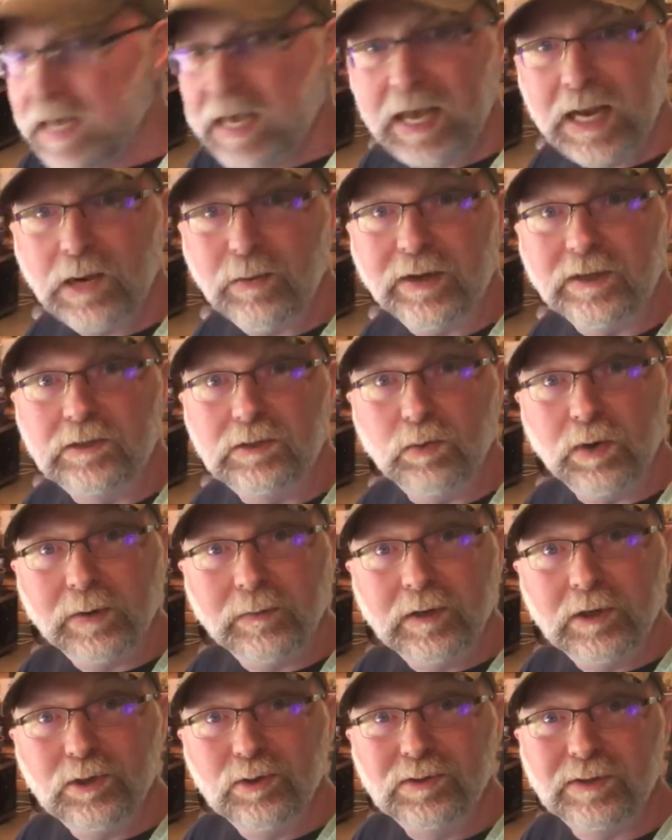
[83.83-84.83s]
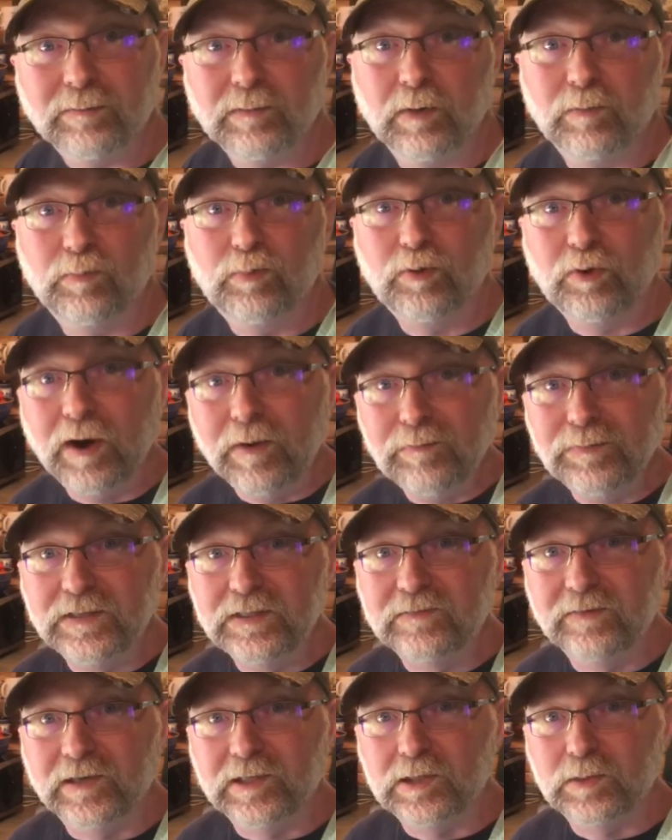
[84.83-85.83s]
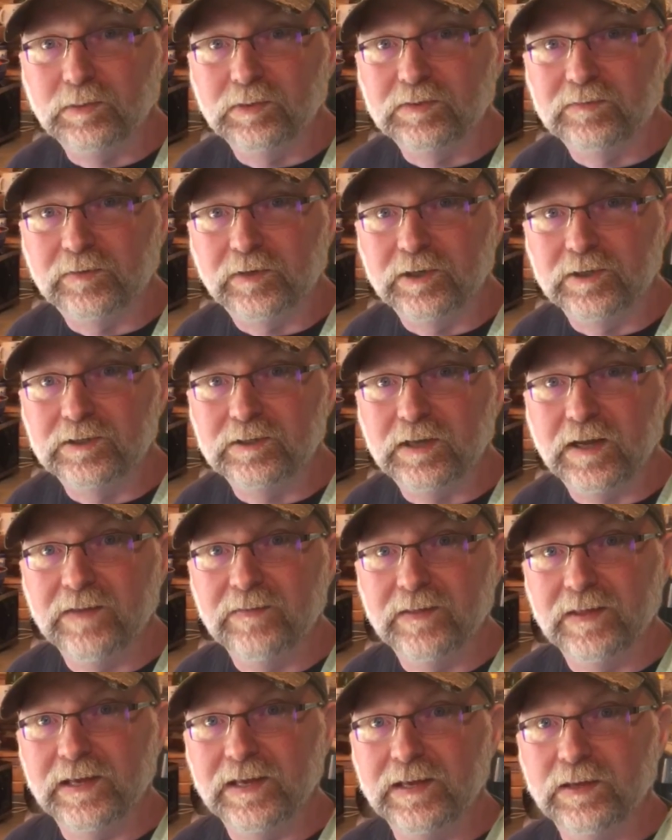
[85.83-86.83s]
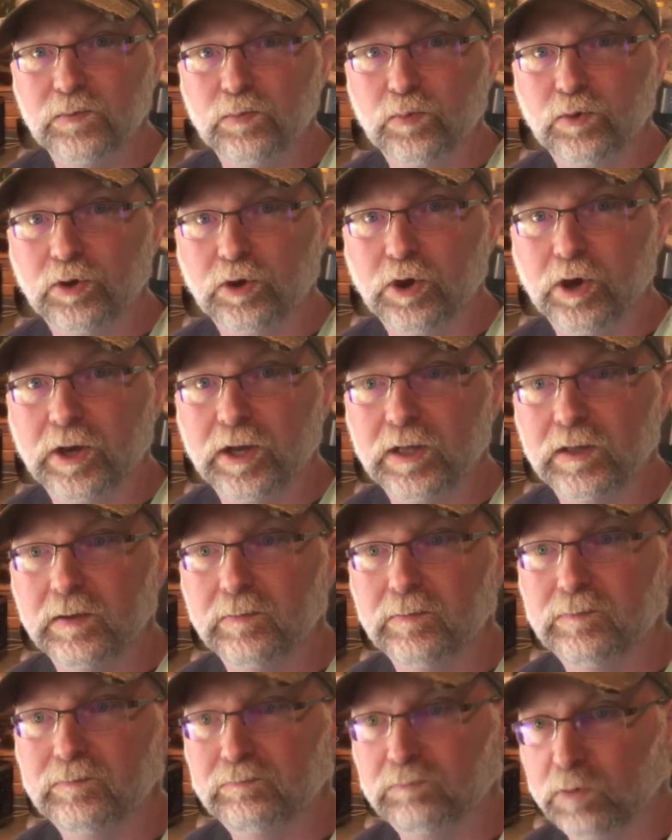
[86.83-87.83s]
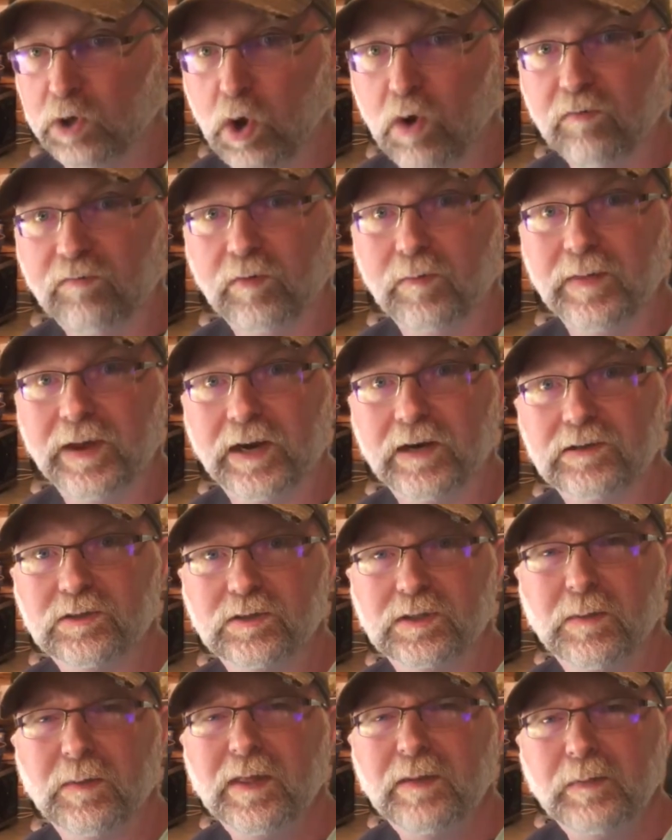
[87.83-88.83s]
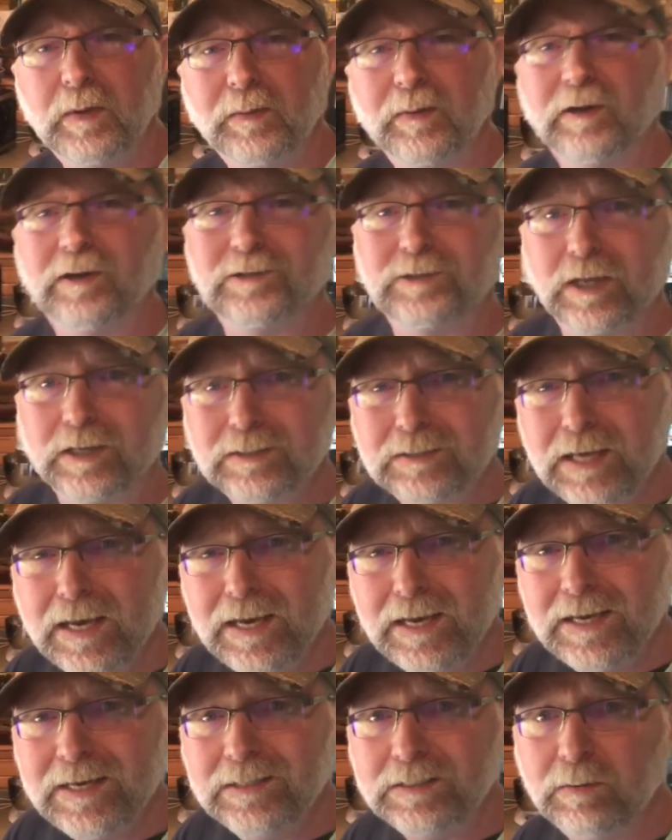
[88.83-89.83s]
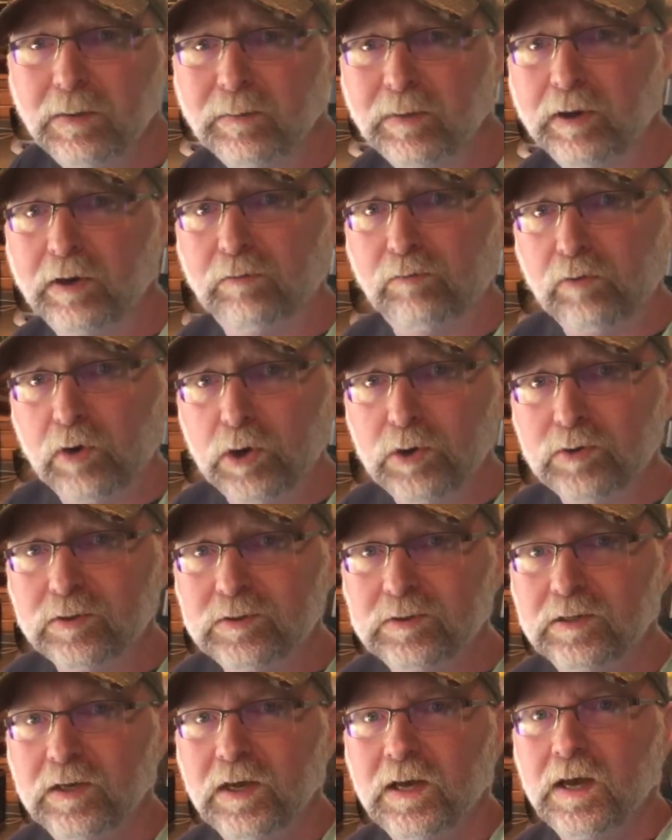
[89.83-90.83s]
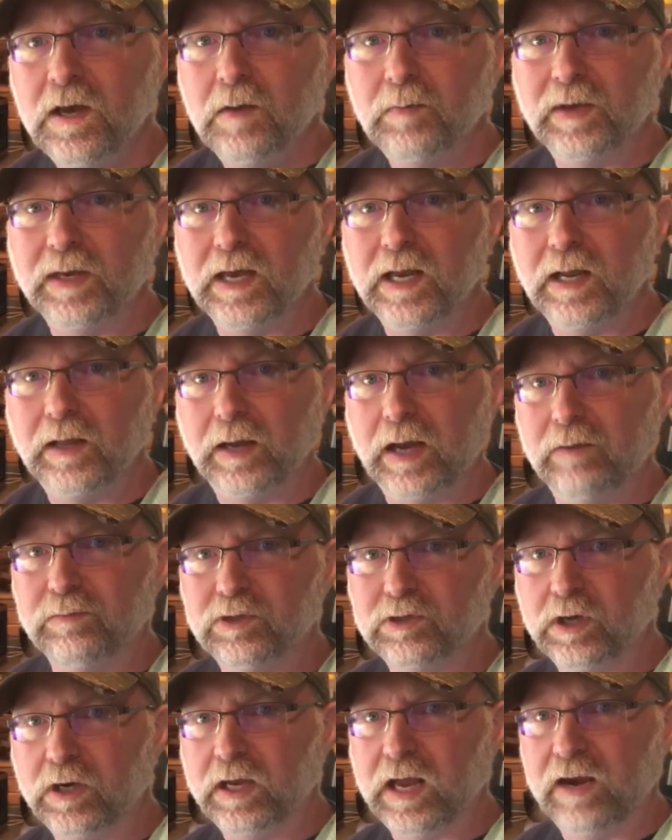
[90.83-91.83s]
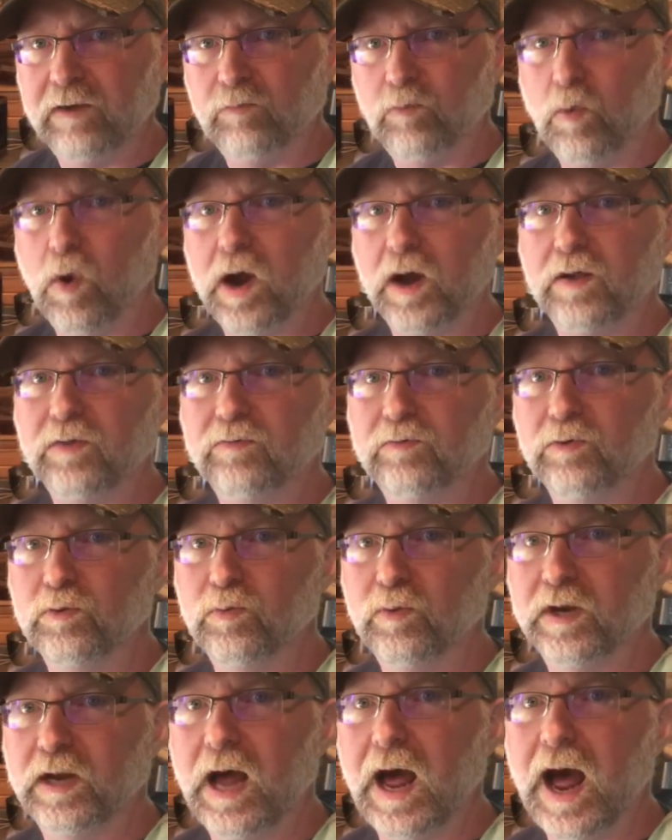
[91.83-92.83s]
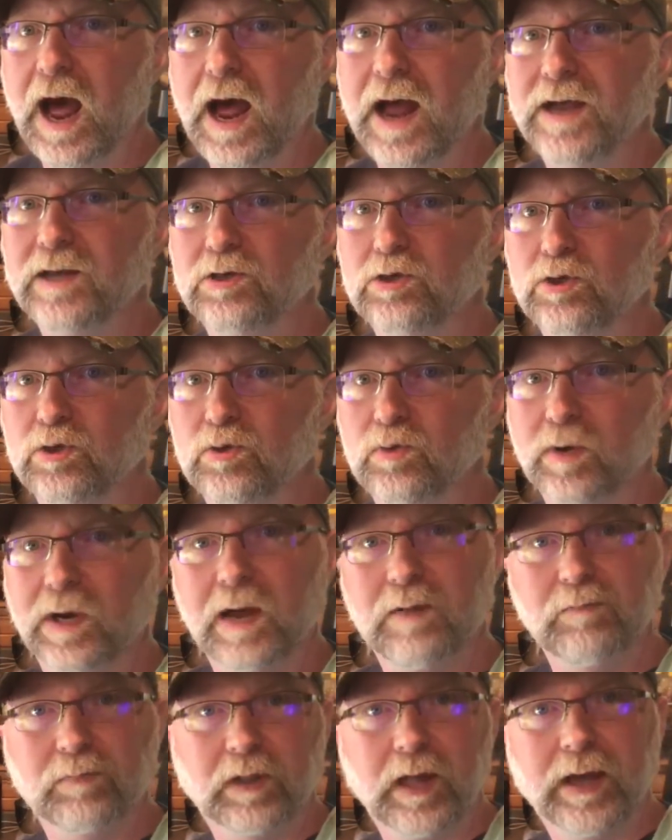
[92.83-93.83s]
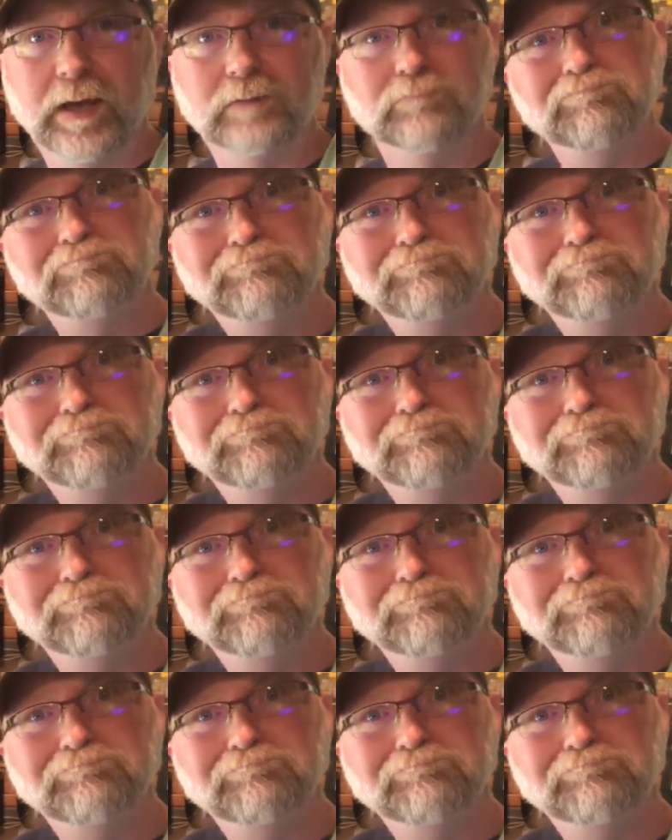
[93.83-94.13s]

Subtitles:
Anyway, so what I'm gonna do is I'm gonna prep these vegetables first, and then we're gonna go from there. So some of them I'm gonna saute, some I'm gonna roast, but again, like I'm just gonna kind of walk through what I do when I'm playing.